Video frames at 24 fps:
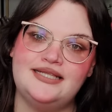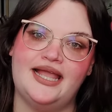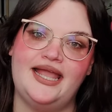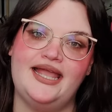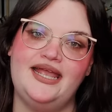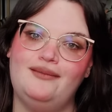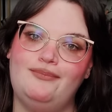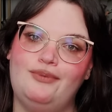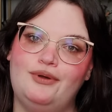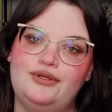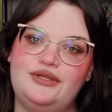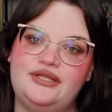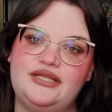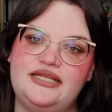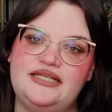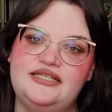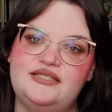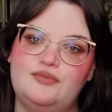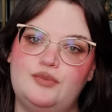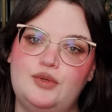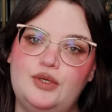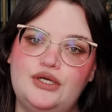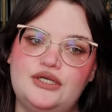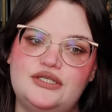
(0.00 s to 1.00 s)
I hate about
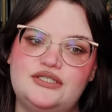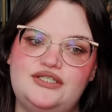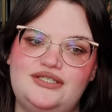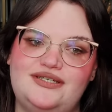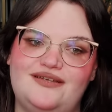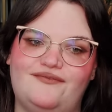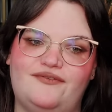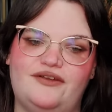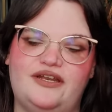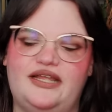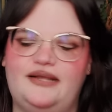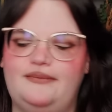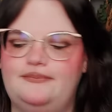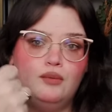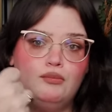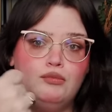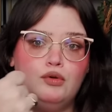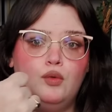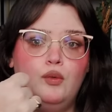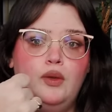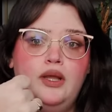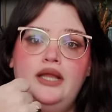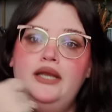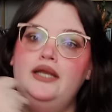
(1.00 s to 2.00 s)
these books, Tiffany.
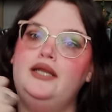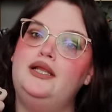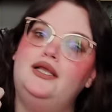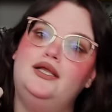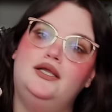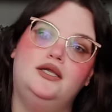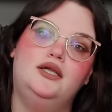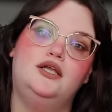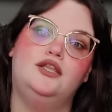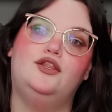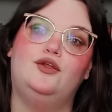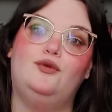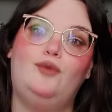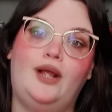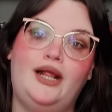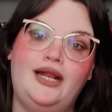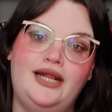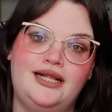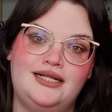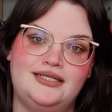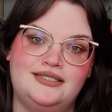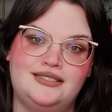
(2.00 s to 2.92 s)
Number one, the writing